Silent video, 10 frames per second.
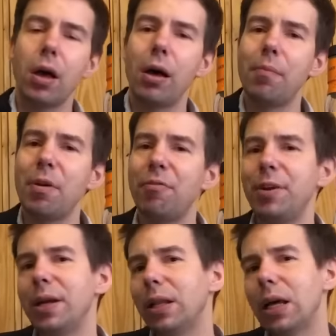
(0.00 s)

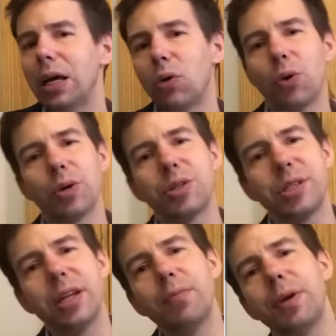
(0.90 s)
vanilla or
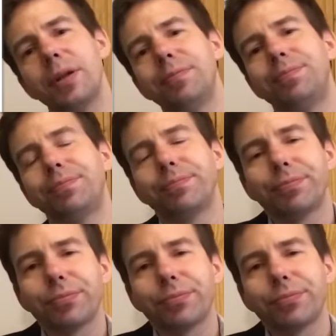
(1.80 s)
cinnamon